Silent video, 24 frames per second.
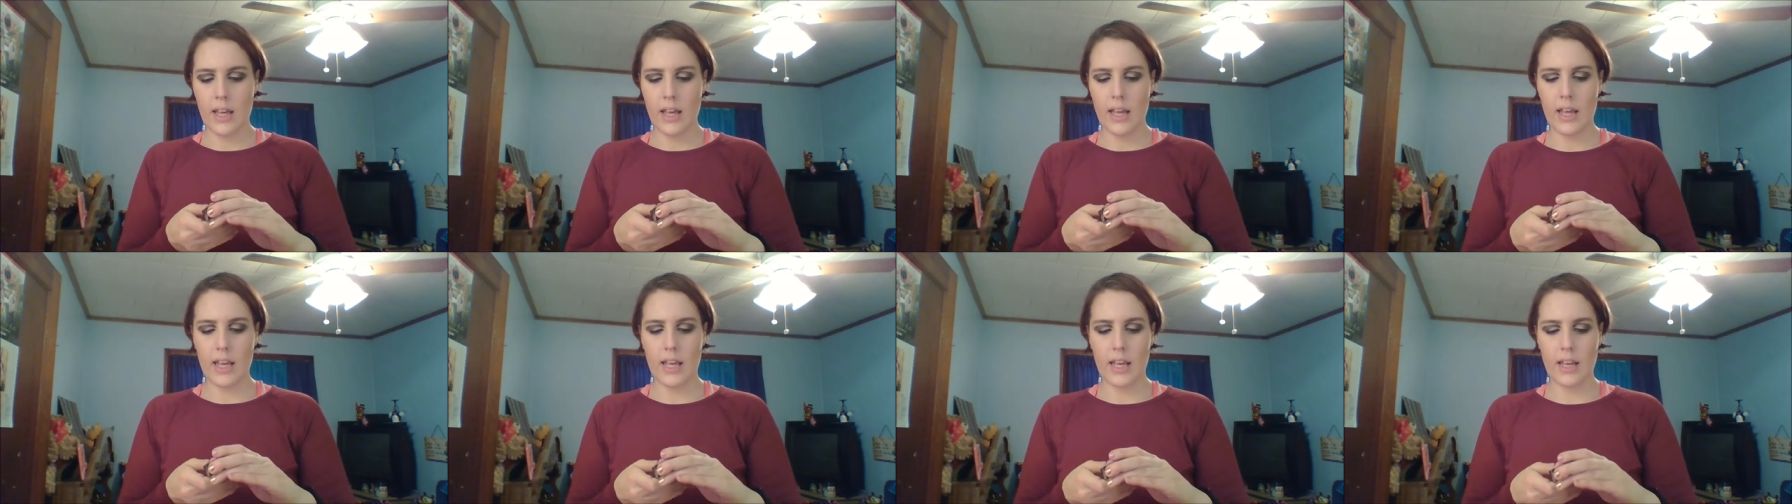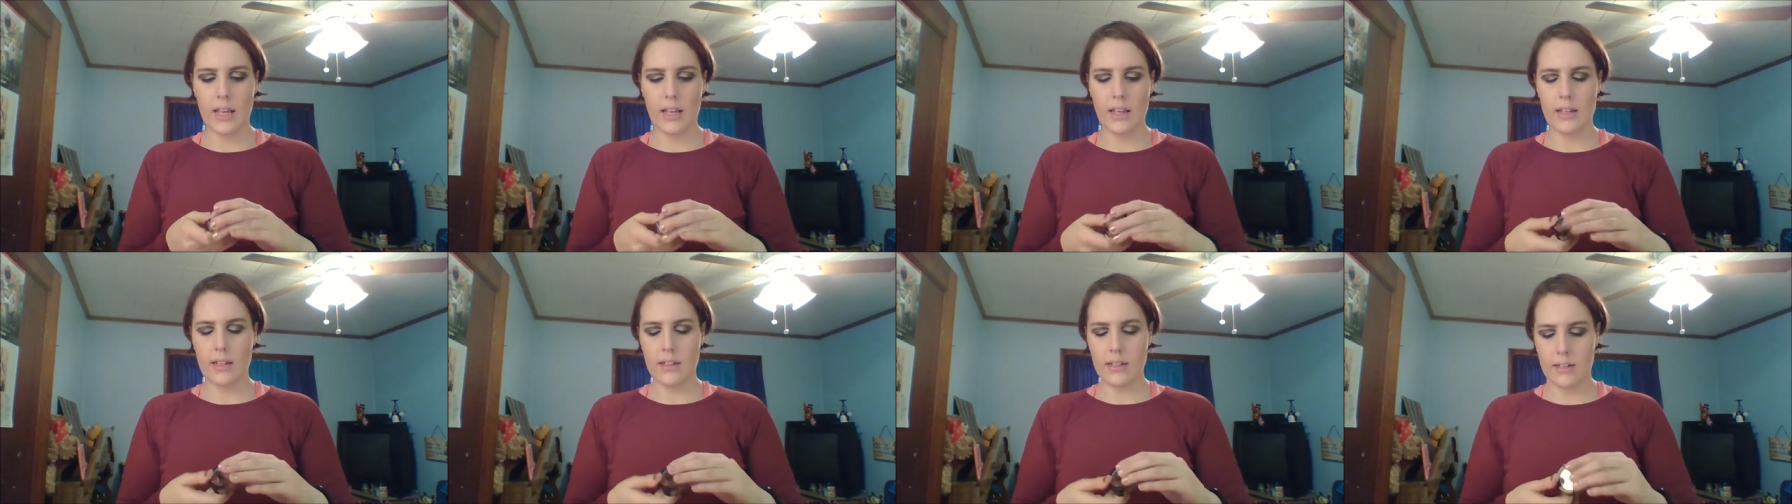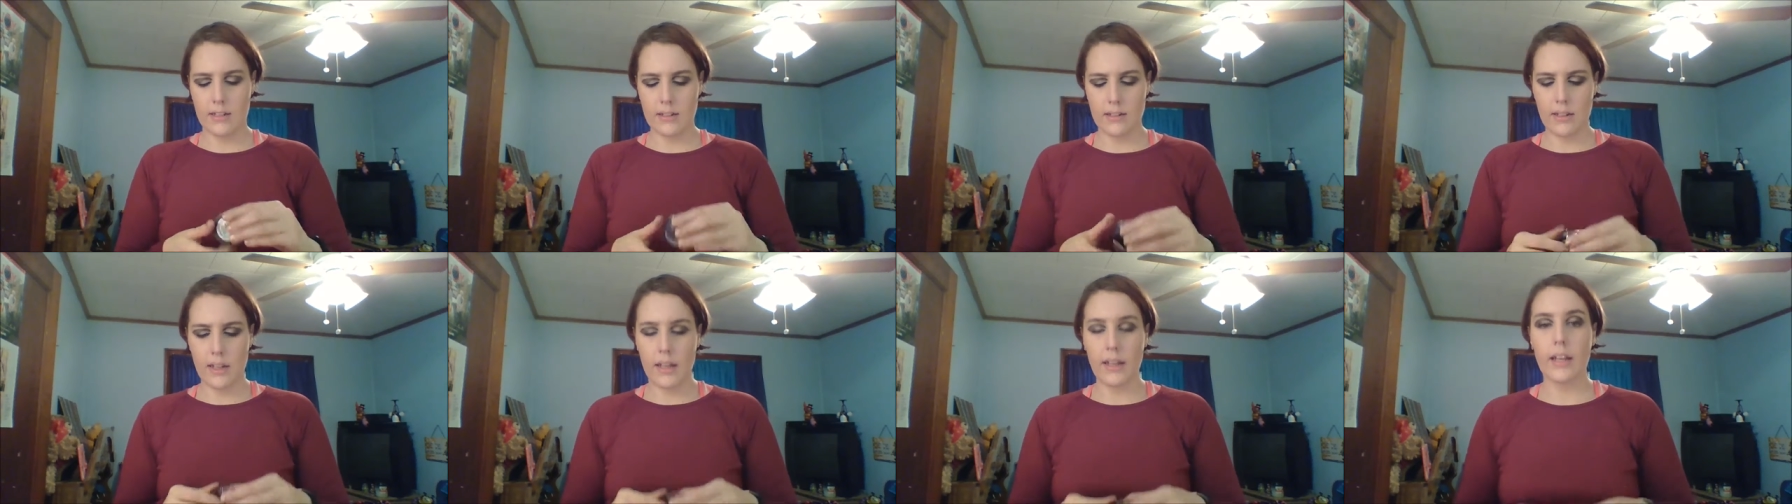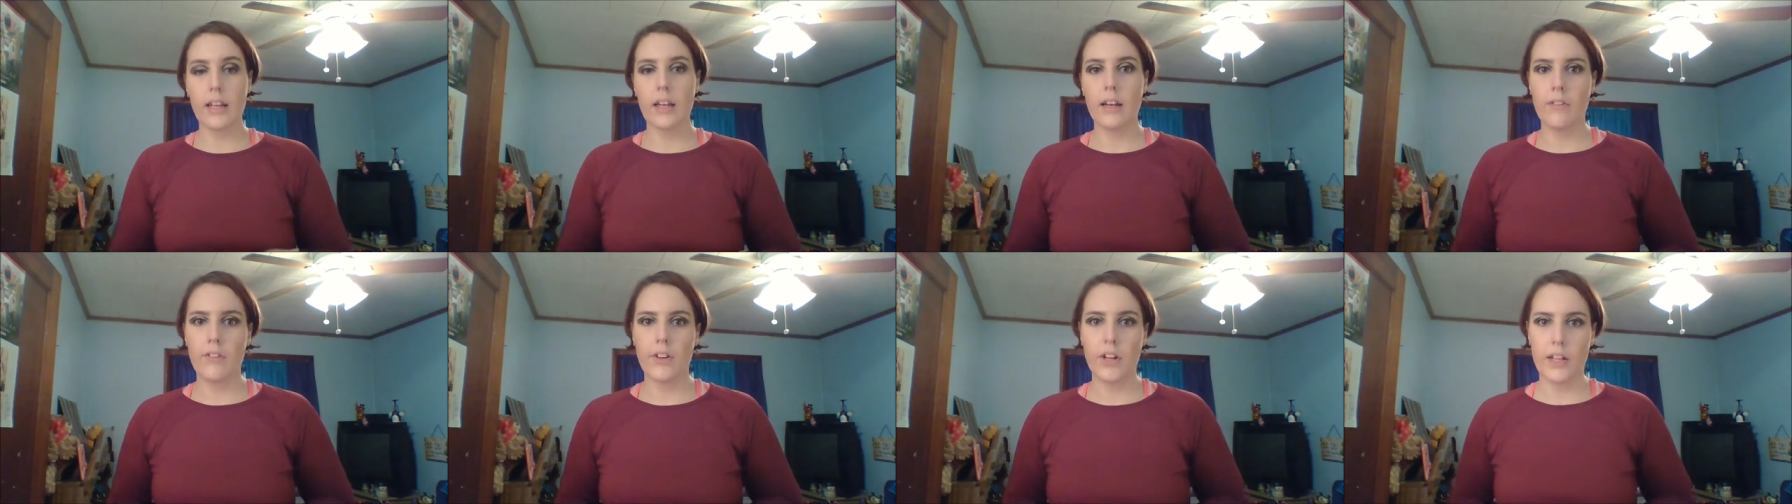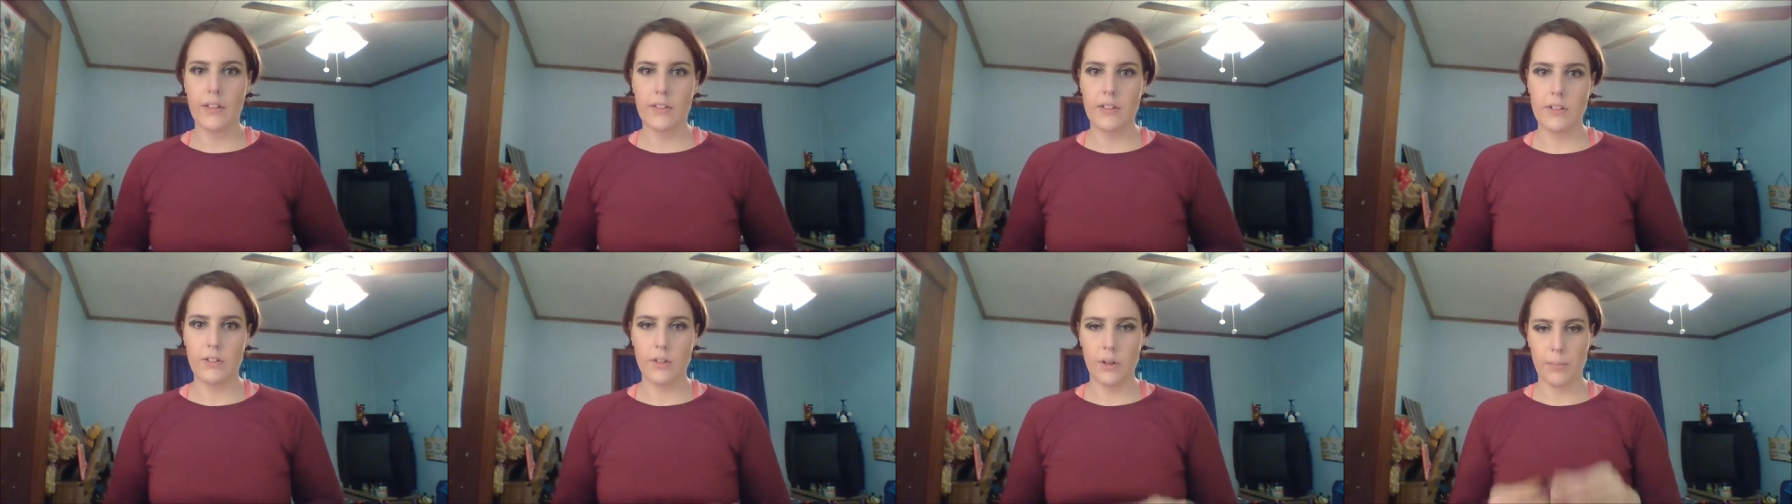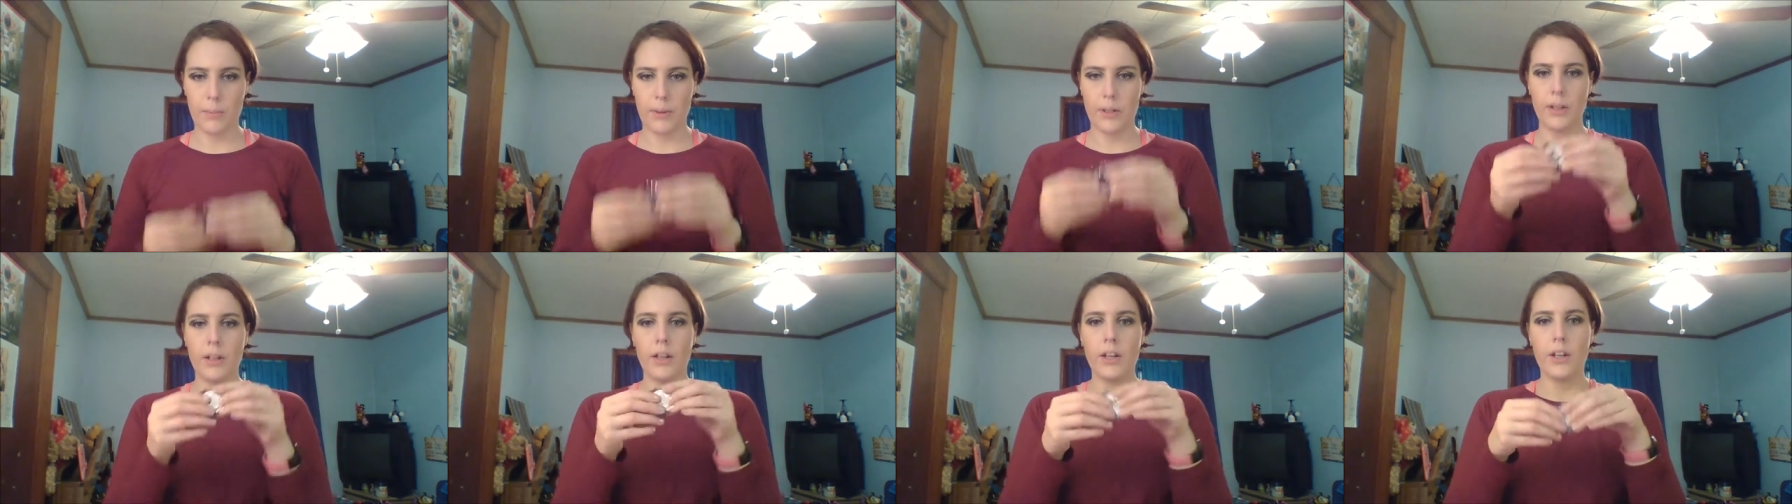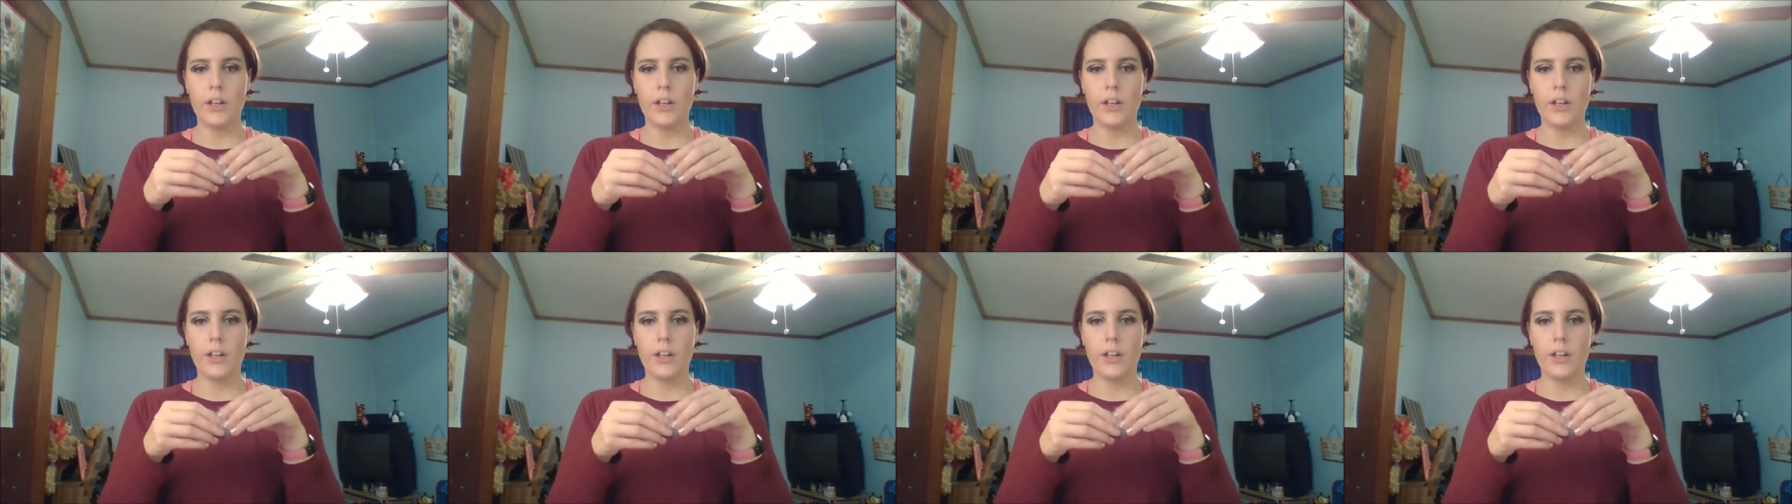and I can never get these open.